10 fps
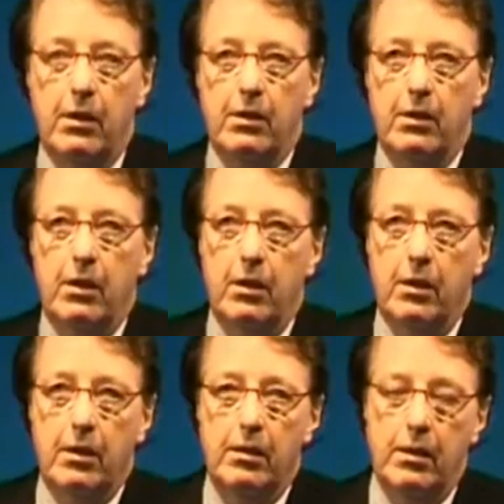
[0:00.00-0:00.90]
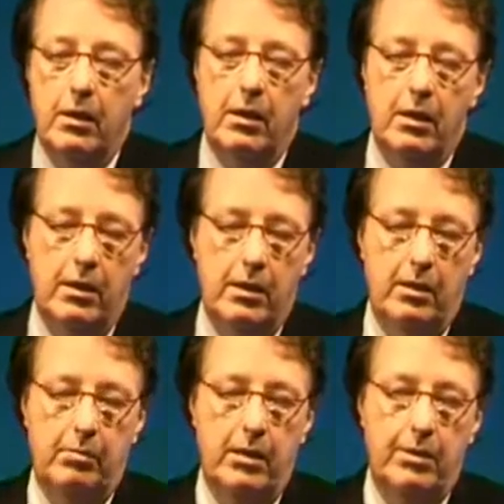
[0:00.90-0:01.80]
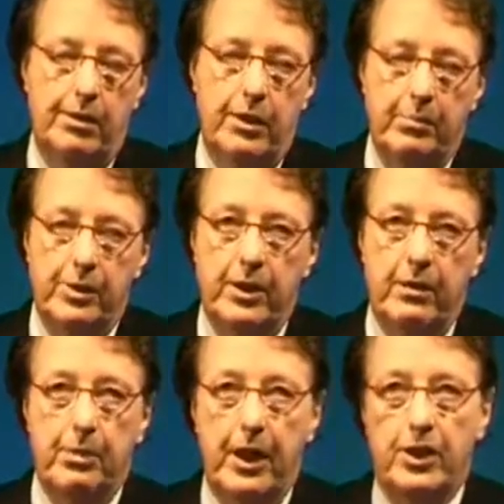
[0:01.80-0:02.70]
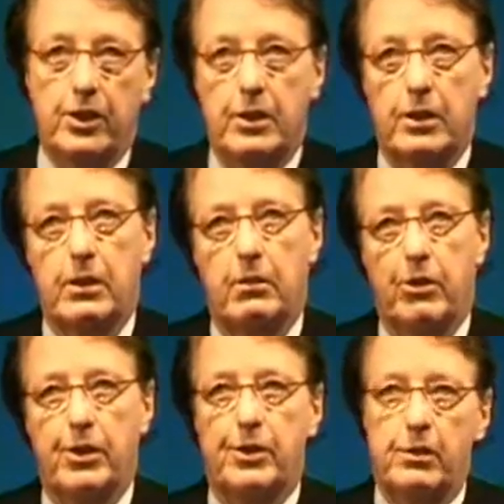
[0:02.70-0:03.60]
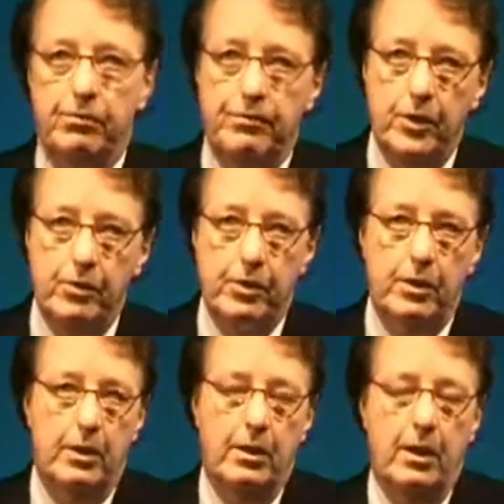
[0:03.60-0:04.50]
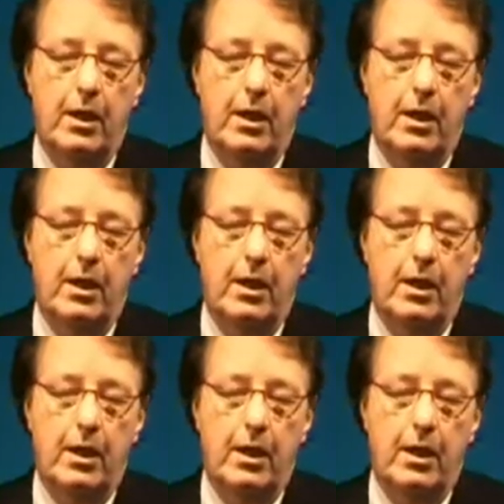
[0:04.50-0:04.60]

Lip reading: there are about 30% of patients with diffuse